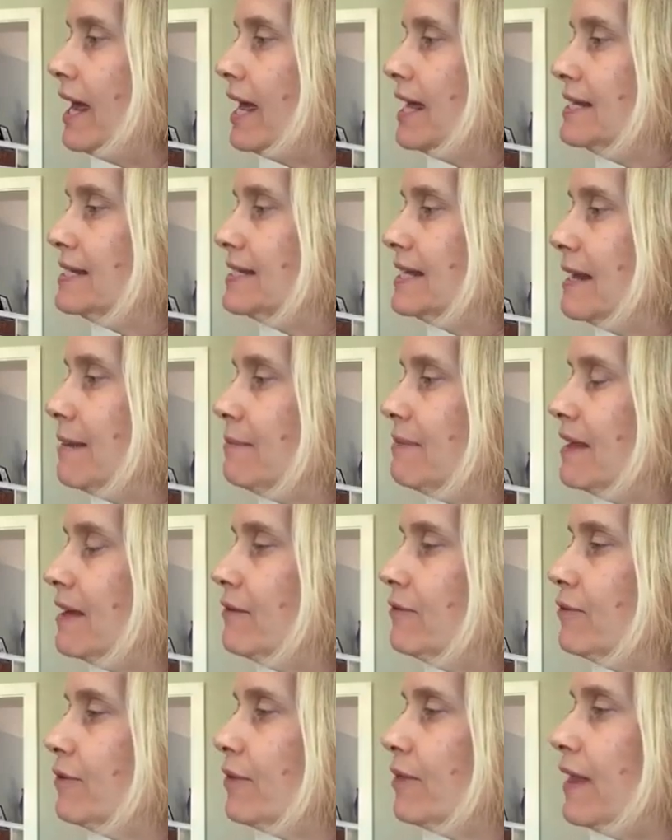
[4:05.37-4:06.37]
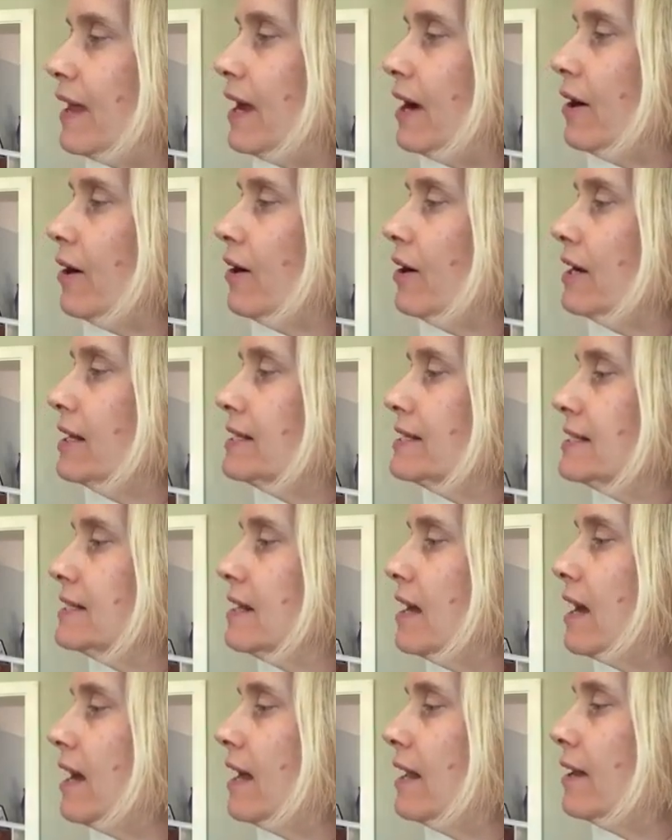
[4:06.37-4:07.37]
And same thing for there. It's
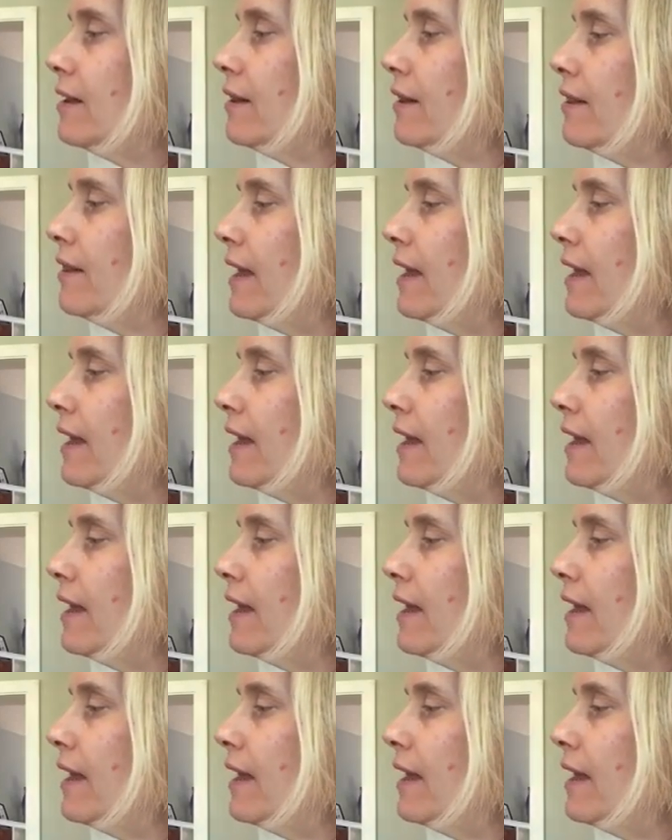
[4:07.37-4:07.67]
not